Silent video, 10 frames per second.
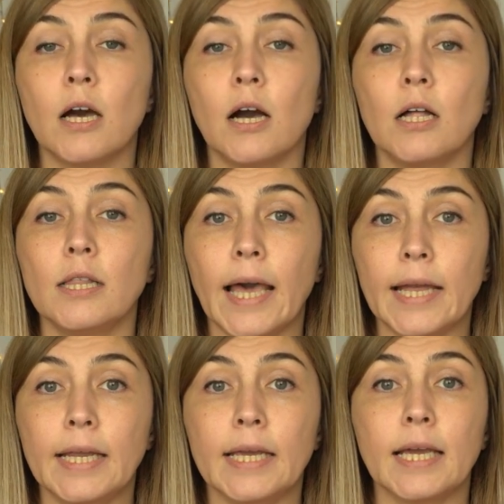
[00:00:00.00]

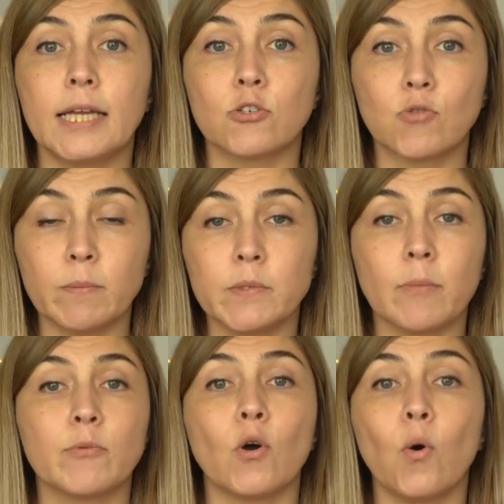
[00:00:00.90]
lining and wraps
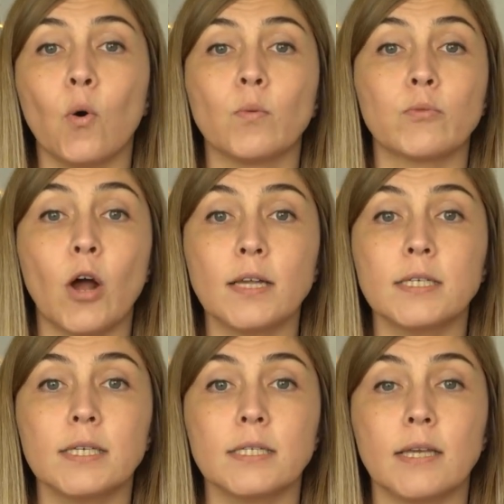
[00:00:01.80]
up the whole
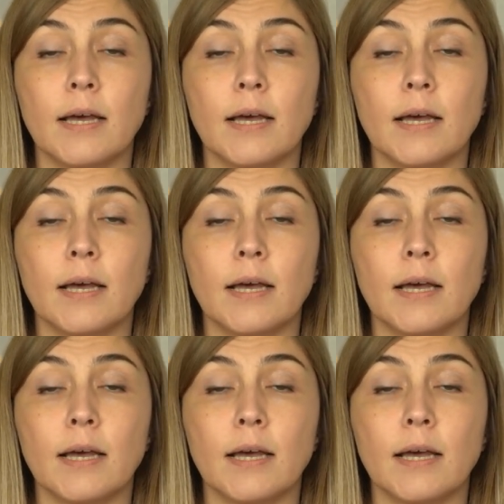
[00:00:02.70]
process,